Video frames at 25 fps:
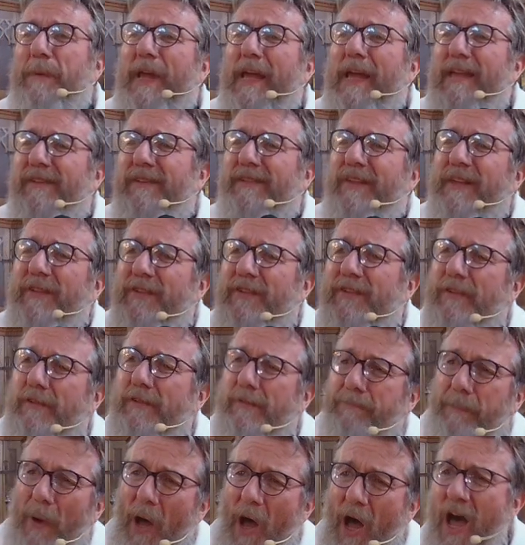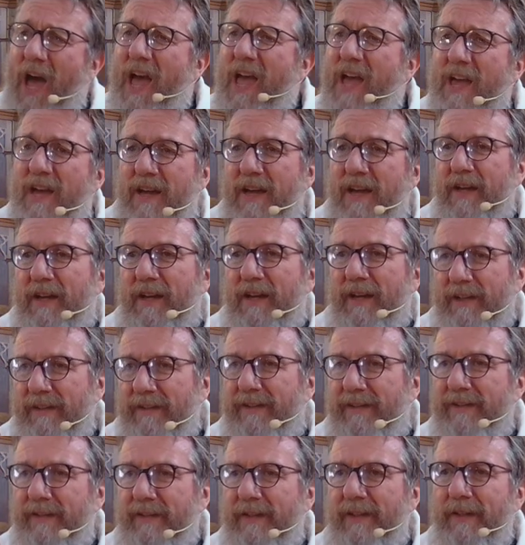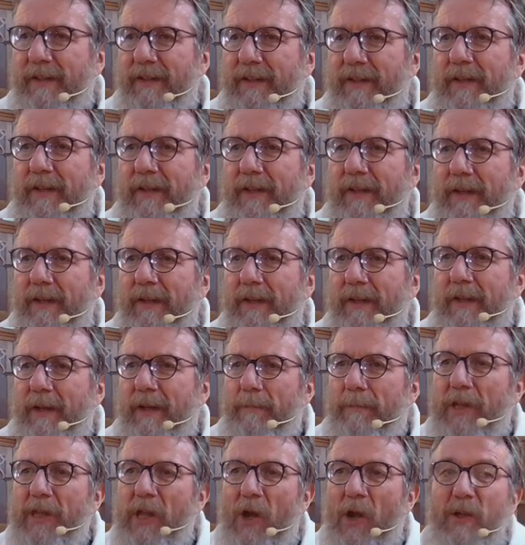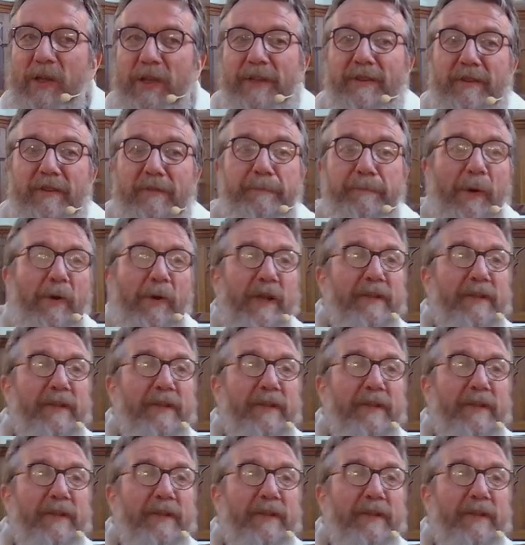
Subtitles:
inspired by the Holy Spirit,